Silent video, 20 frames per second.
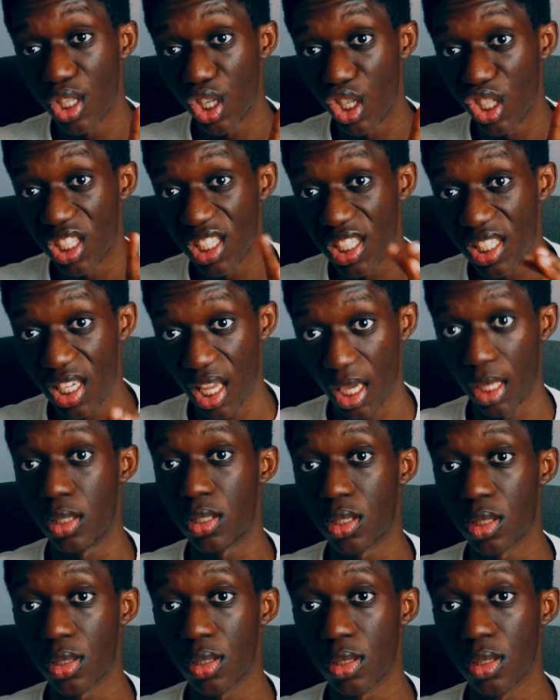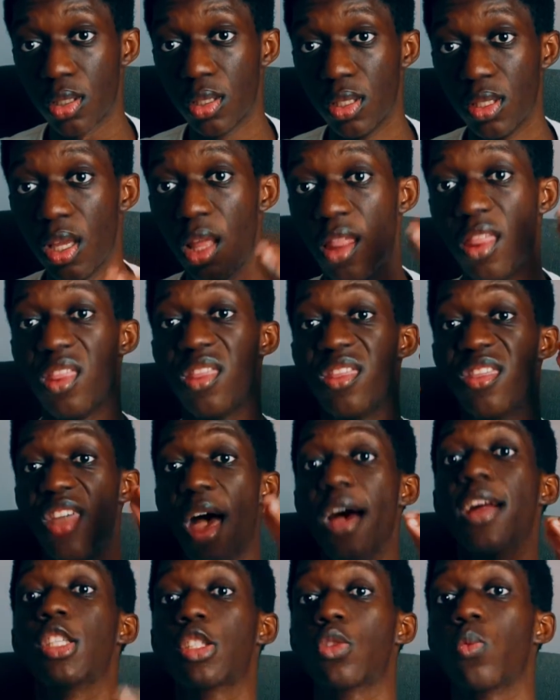state, and
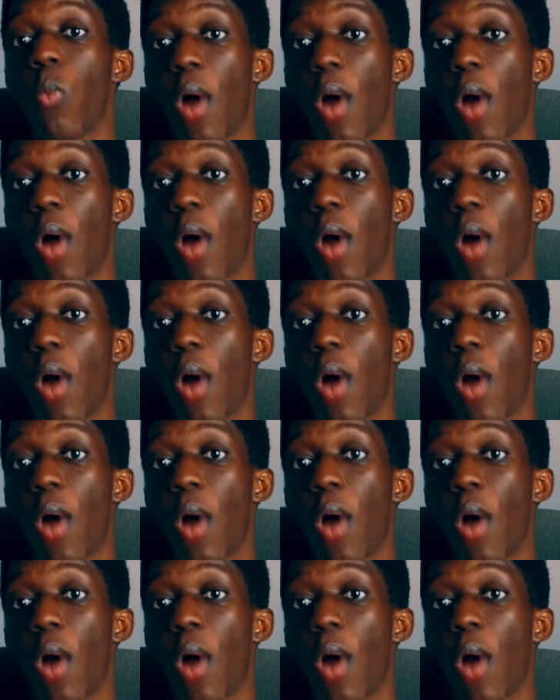that's